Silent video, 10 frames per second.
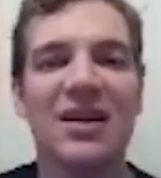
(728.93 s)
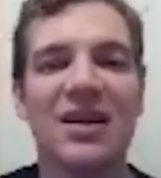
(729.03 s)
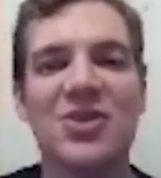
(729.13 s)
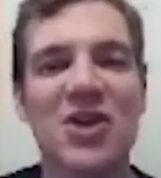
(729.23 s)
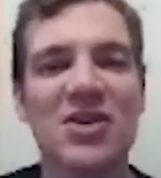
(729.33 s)

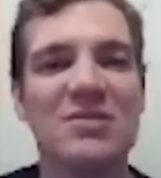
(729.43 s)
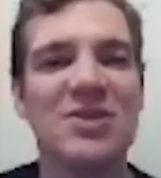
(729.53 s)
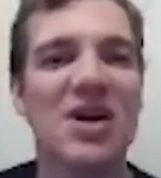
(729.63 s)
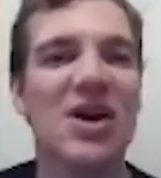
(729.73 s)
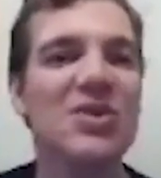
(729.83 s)
Shardeum
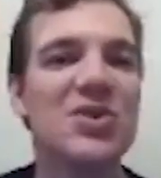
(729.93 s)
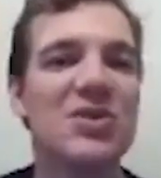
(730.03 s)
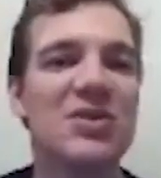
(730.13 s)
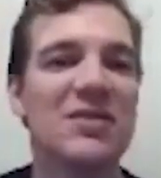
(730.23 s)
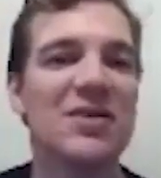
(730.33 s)
is also
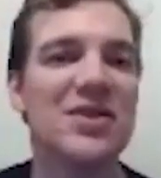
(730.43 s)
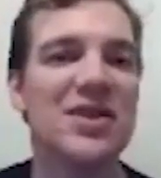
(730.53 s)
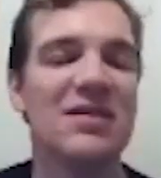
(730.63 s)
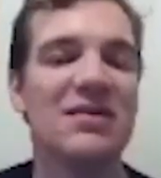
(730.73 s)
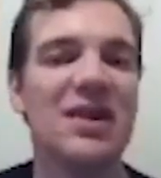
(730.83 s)
the first
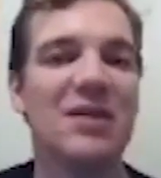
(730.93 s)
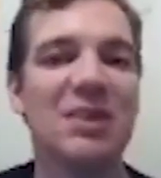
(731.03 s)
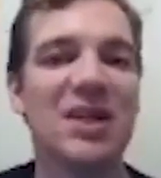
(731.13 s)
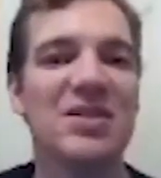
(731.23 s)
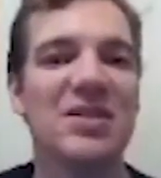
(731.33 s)

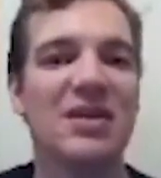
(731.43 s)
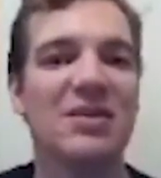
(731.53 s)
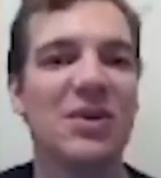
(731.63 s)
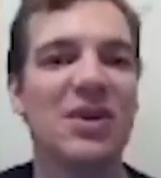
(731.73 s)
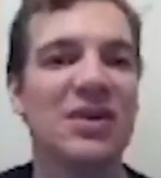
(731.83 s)
EVM-based layer
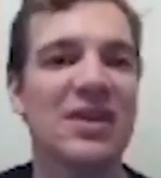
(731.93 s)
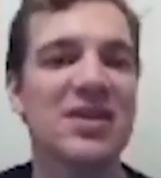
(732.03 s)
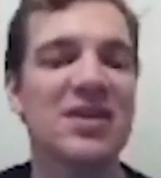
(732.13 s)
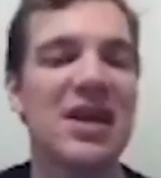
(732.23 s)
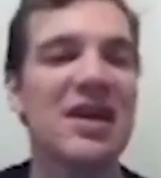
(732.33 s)
1
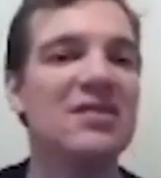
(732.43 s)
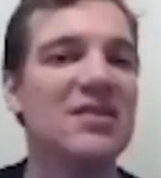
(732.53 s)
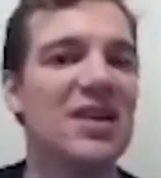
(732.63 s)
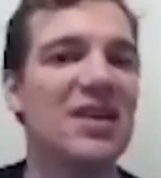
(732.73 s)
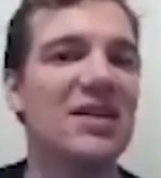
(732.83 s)
that's native
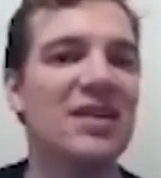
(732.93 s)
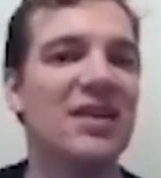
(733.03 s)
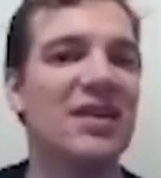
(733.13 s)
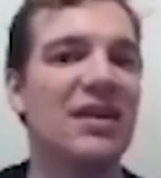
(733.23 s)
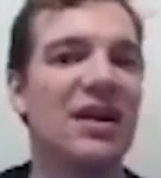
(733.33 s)
to
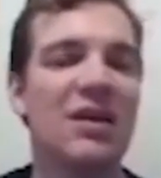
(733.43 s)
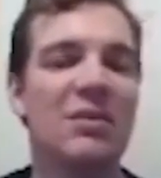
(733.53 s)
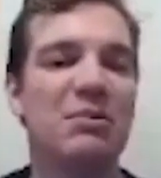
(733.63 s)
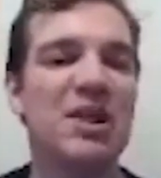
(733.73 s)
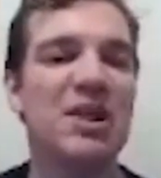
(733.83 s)
India,
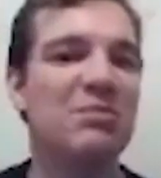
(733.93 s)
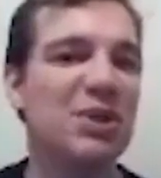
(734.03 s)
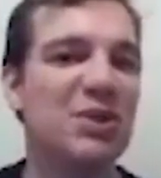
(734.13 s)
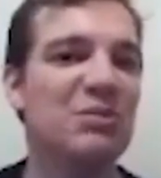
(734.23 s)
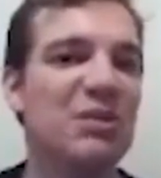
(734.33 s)
being
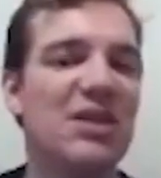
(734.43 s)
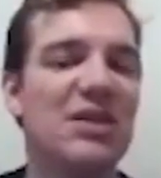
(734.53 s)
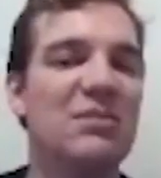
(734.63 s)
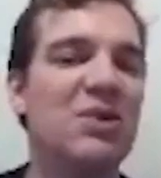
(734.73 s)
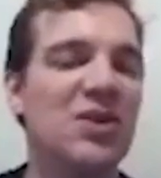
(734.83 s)
built by the
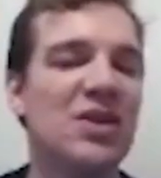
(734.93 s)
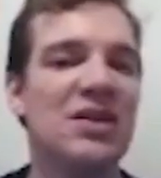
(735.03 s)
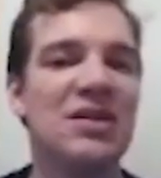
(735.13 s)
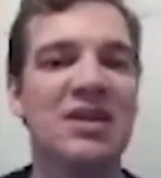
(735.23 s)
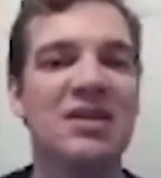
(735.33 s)

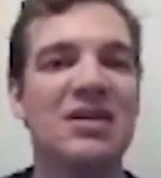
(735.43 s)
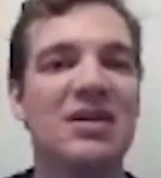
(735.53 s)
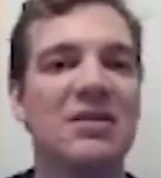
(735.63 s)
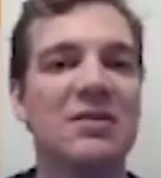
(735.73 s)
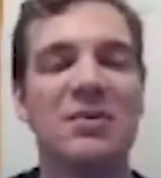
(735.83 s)
community in
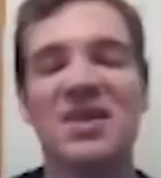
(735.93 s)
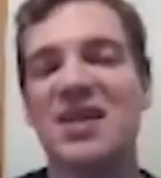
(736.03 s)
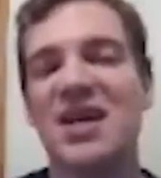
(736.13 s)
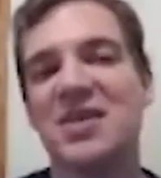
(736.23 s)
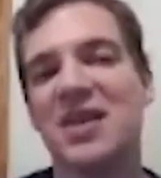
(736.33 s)
India from the
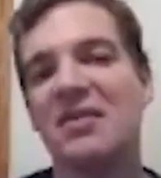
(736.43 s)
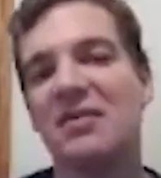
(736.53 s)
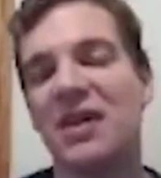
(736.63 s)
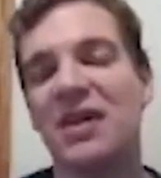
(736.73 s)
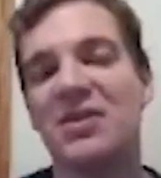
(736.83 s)
testnet
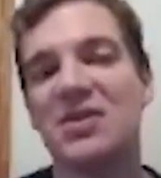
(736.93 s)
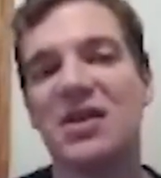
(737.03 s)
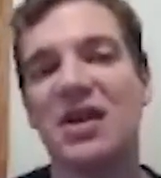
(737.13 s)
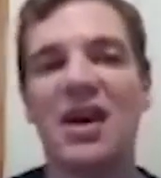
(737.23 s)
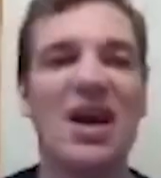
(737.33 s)
phase.
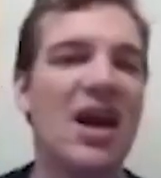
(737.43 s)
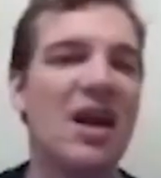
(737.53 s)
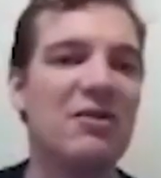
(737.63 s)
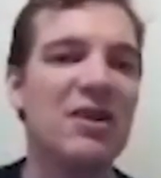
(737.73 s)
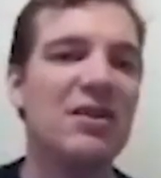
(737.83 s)

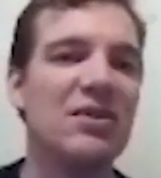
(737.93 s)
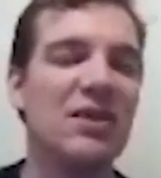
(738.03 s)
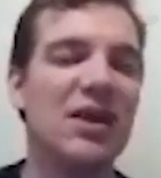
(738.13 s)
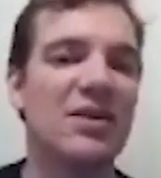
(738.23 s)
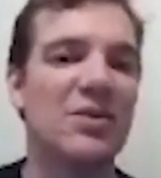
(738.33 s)
Every other
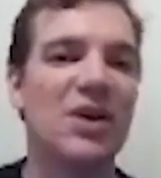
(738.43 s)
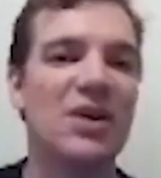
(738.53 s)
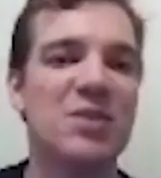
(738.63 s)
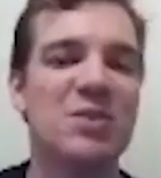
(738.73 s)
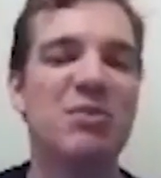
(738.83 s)
layer 1
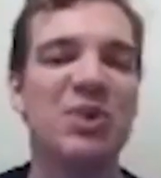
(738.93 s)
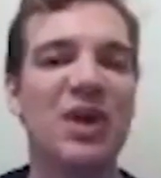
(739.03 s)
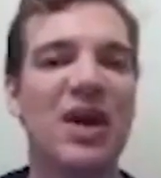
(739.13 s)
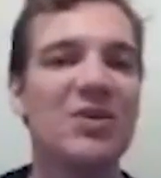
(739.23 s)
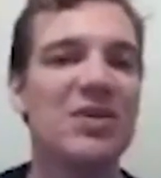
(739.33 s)
has been
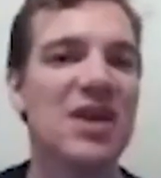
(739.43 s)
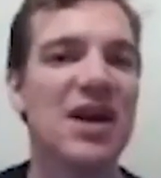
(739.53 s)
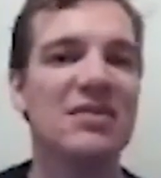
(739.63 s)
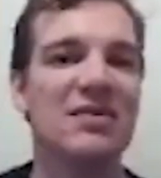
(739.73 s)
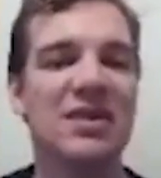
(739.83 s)
built
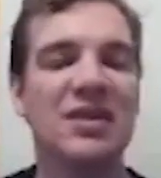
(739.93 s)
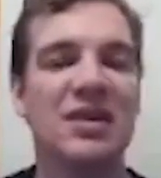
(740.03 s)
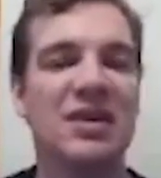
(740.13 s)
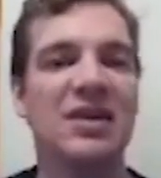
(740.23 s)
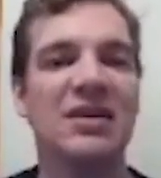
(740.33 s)
outside of
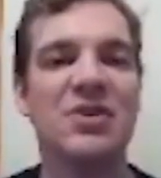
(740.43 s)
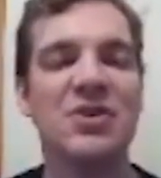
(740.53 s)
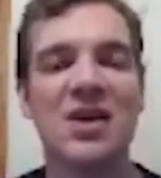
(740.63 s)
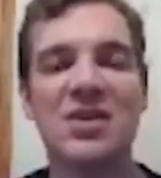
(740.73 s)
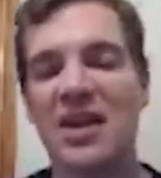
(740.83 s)
India and then
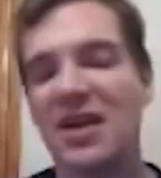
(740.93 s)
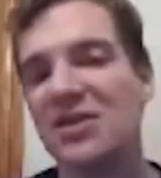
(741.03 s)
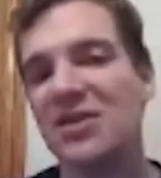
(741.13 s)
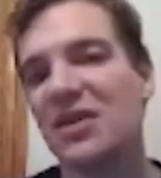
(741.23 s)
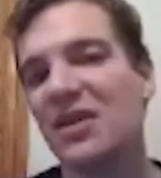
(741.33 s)
tries to
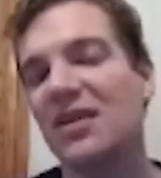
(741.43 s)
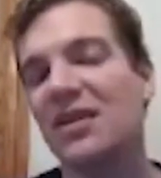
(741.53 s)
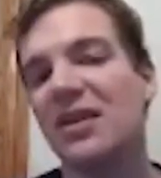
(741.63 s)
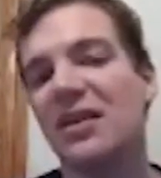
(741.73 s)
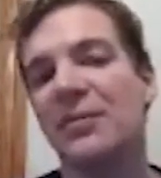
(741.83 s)
enter
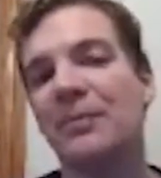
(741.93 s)
India.